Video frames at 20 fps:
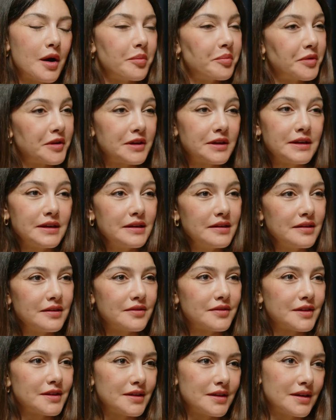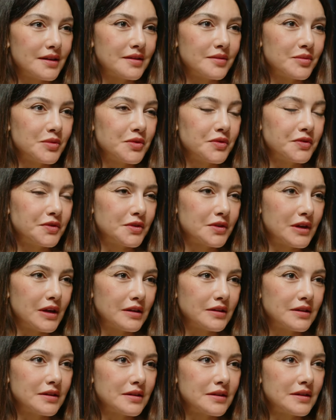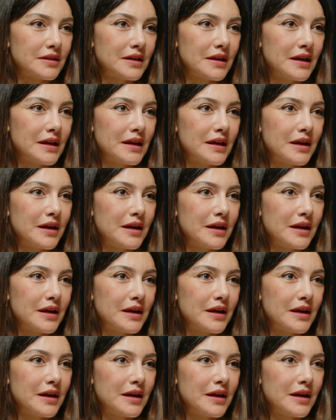up and leave and move to London.